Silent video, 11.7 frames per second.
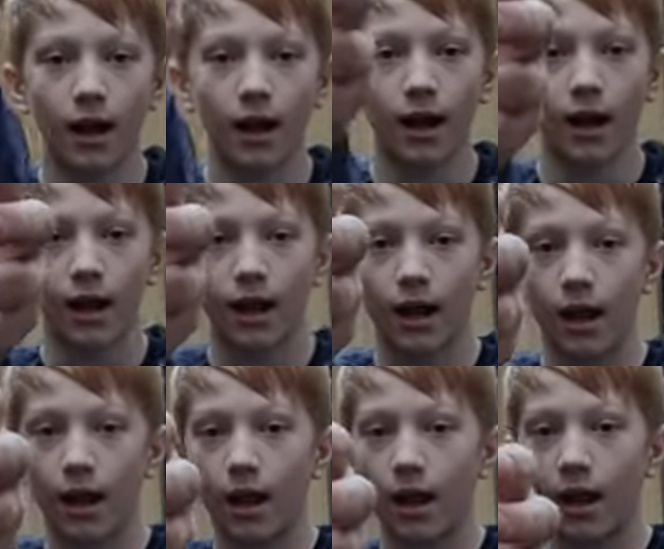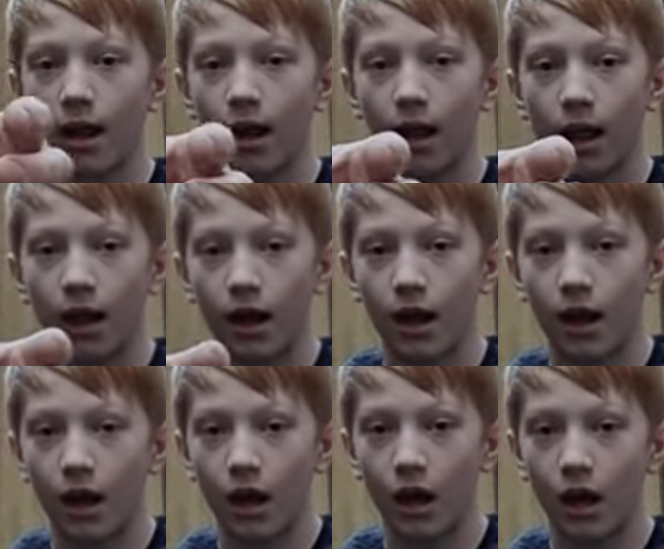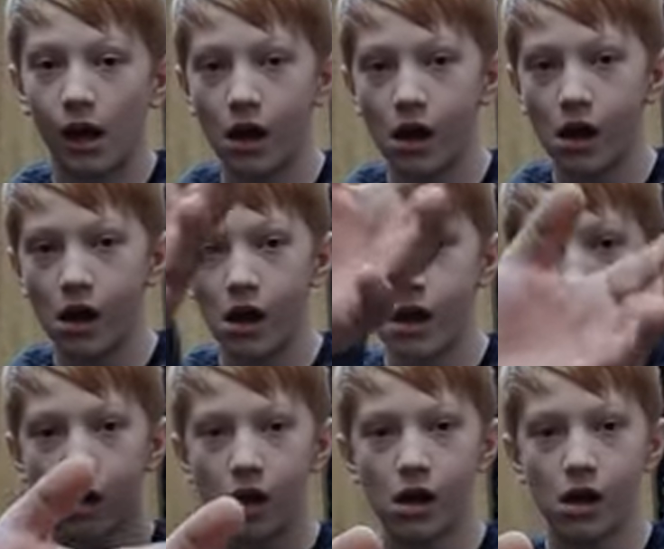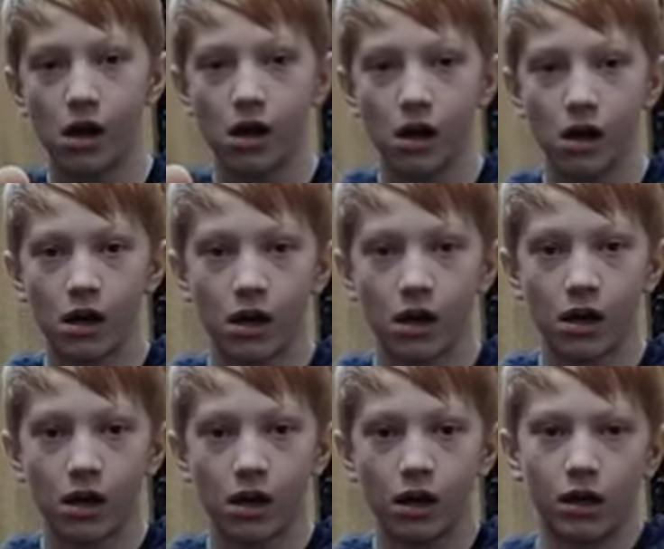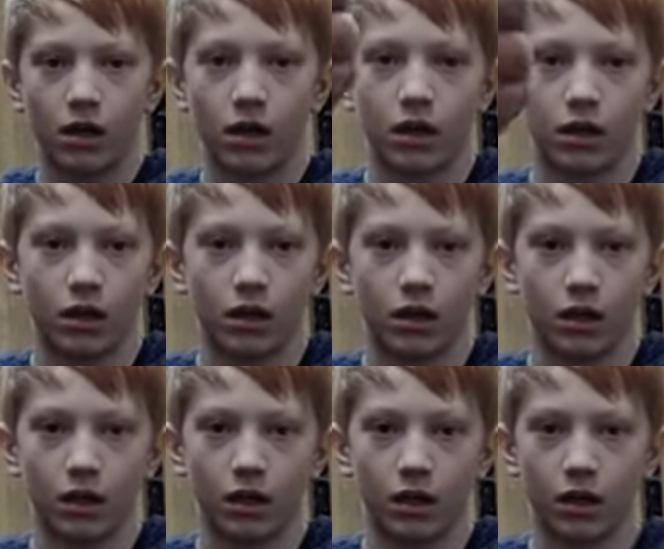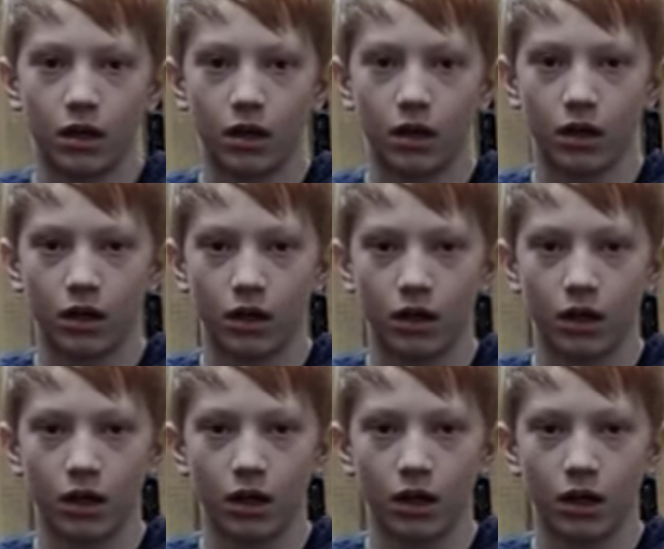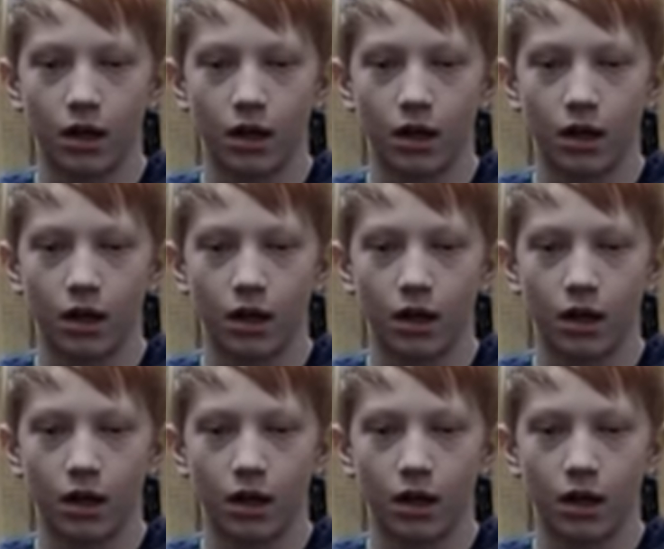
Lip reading: The person shown says nothing.